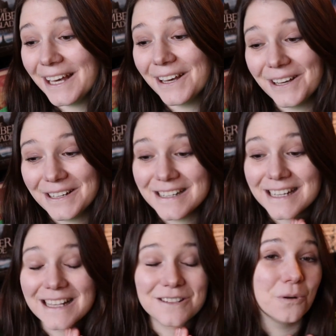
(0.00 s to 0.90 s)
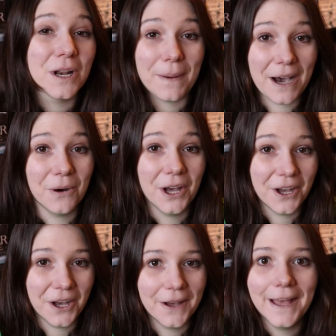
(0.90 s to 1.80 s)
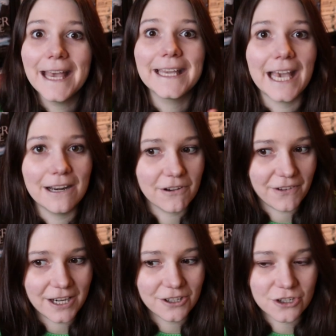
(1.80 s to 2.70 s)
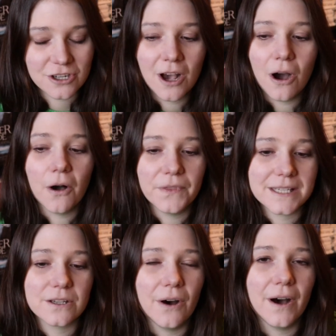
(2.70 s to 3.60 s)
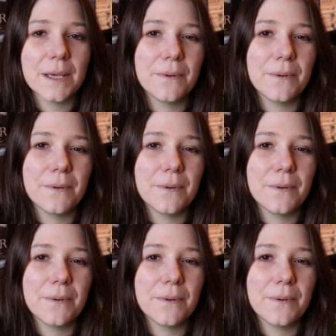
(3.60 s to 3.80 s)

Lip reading: and it's all about her getting revenge on this guy.